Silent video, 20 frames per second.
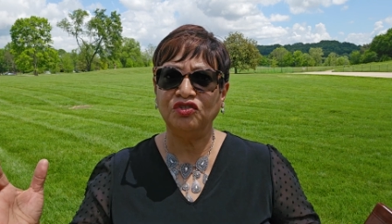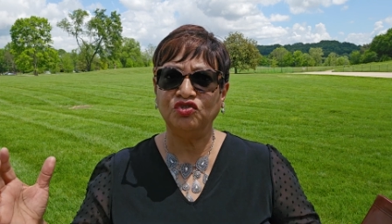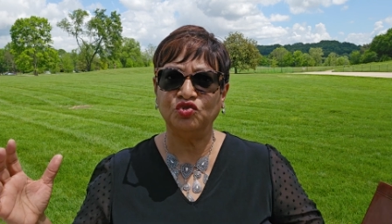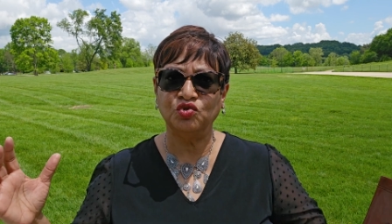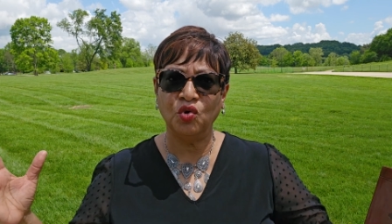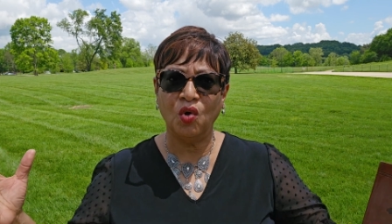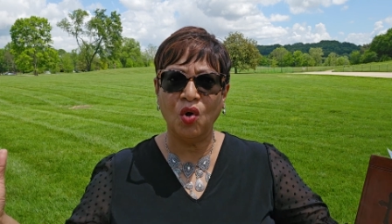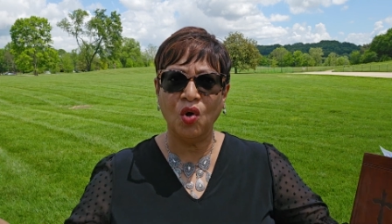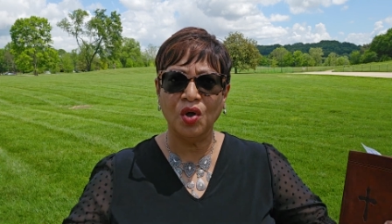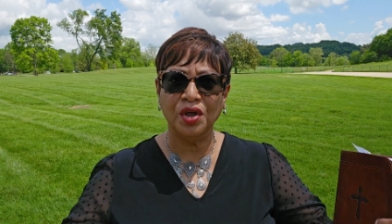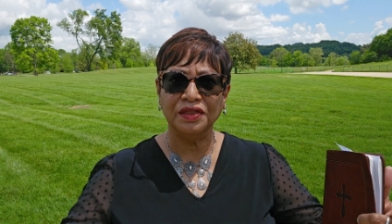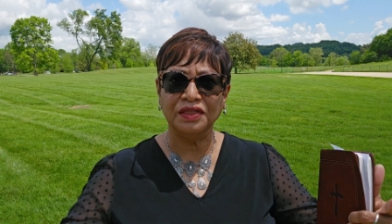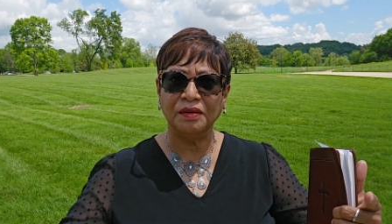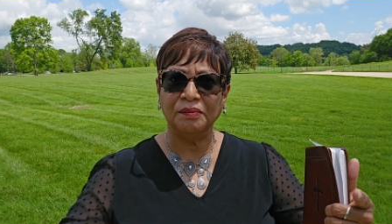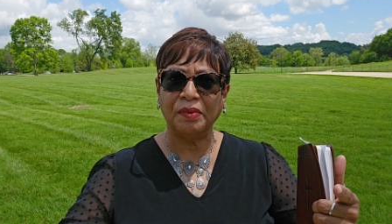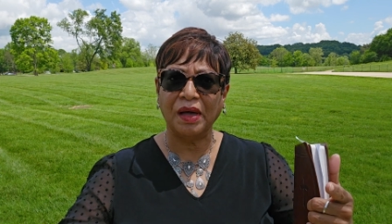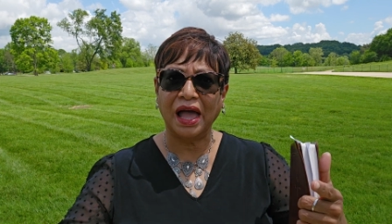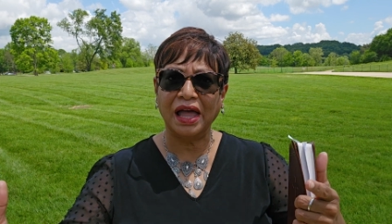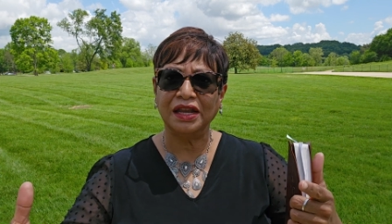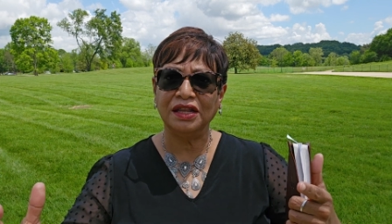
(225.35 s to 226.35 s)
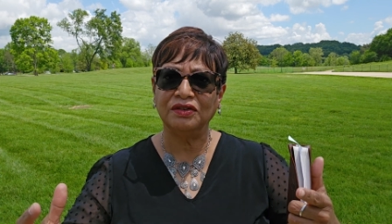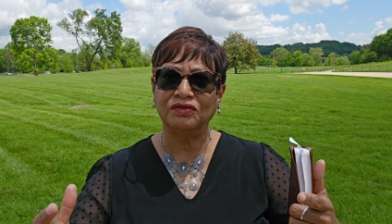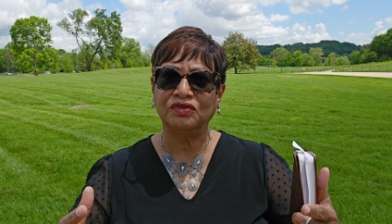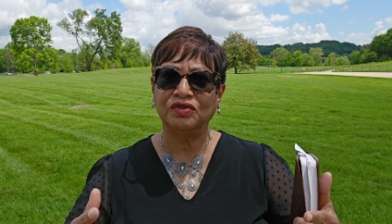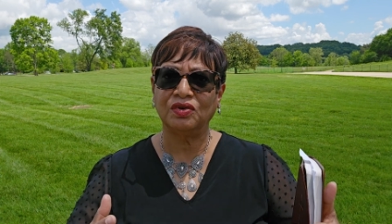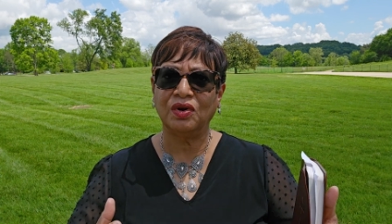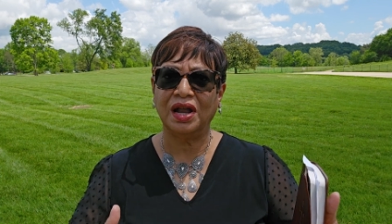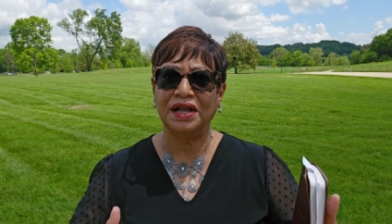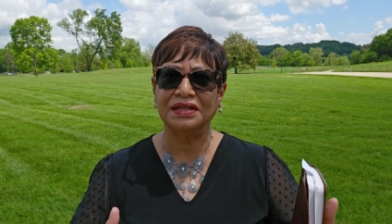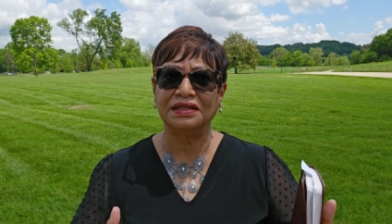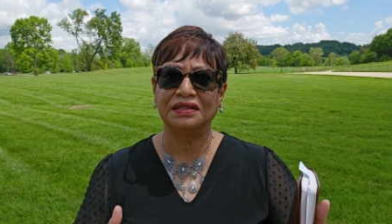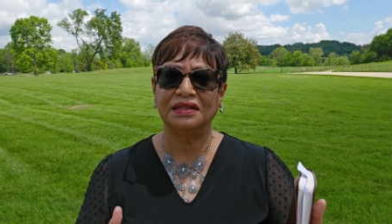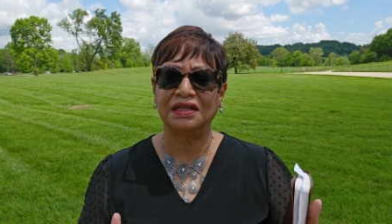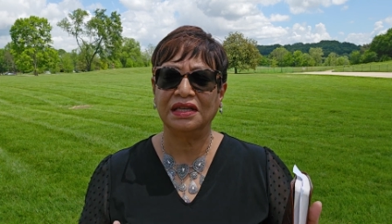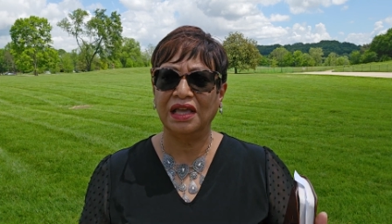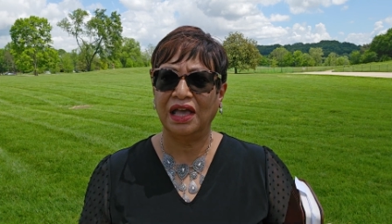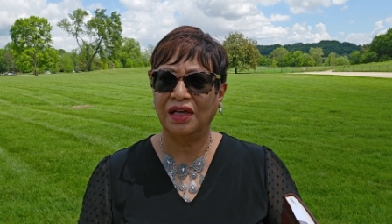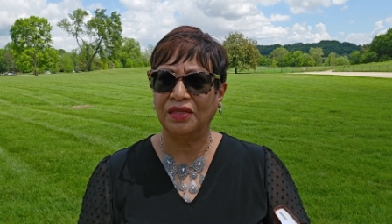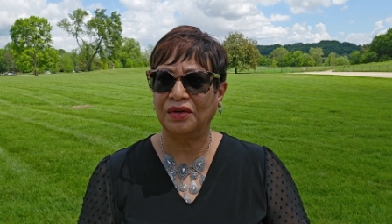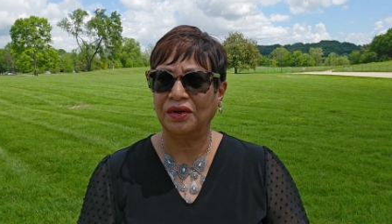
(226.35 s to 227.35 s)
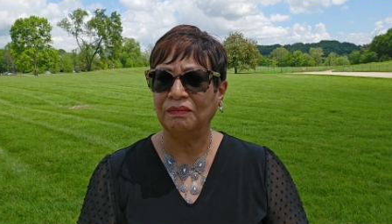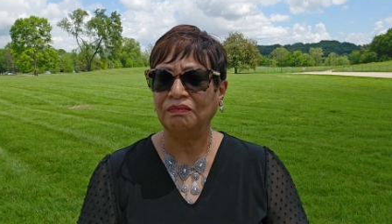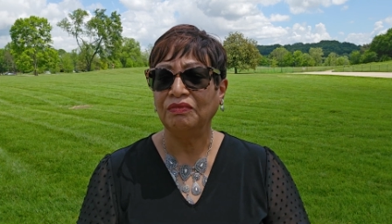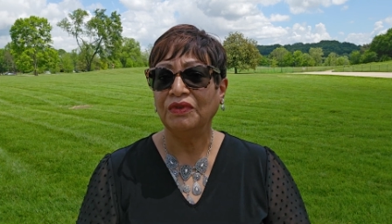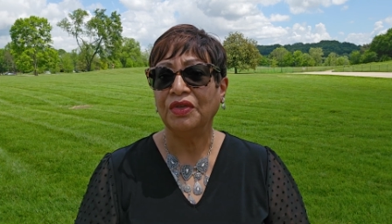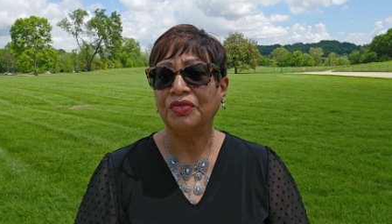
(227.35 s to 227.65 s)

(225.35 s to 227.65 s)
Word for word: drawing the body of Christ together.